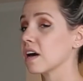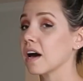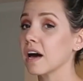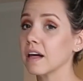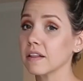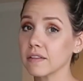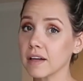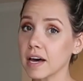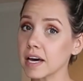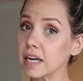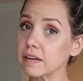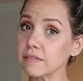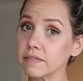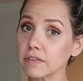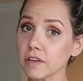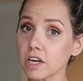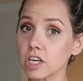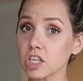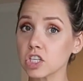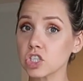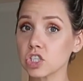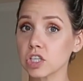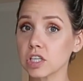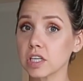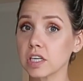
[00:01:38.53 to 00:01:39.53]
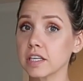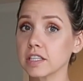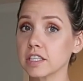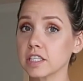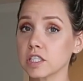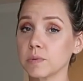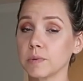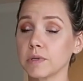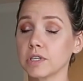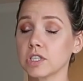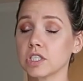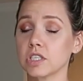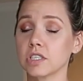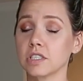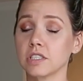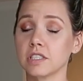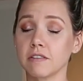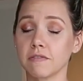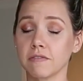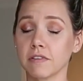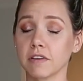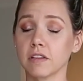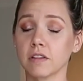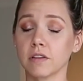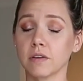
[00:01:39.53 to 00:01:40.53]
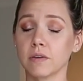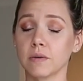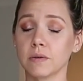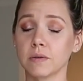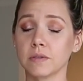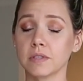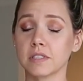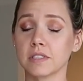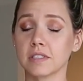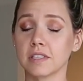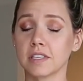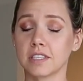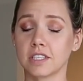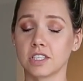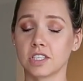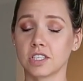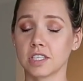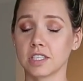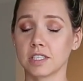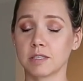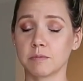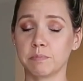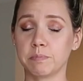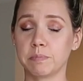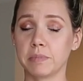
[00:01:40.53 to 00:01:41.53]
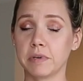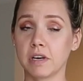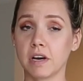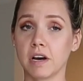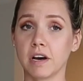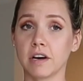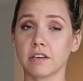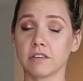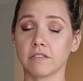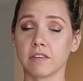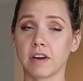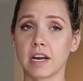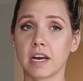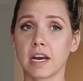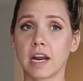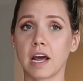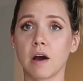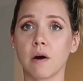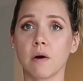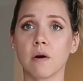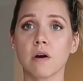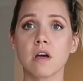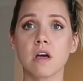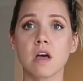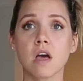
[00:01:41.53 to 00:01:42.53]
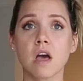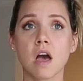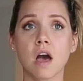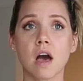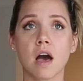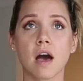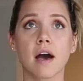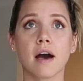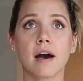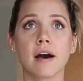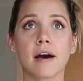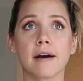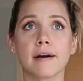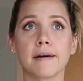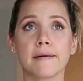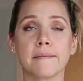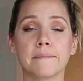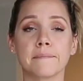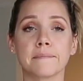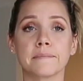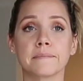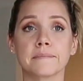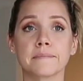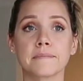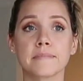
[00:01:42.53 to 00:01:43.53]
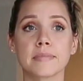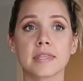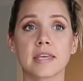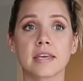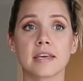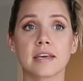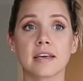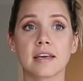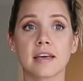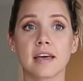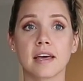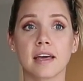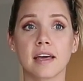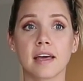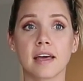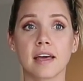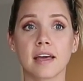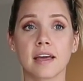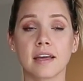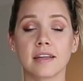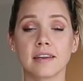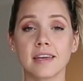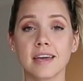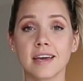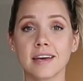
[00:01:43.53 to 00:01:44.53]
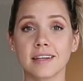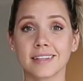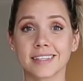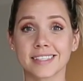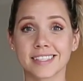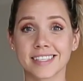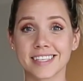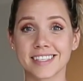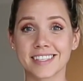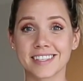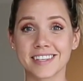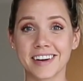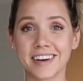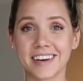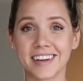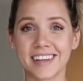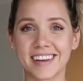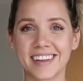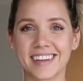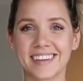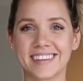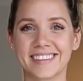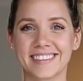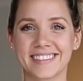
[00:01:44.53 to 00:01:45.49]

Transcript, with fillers: a lot of laundry and switch different loads. It's just beyond right now. Um, and yeah, let's get started.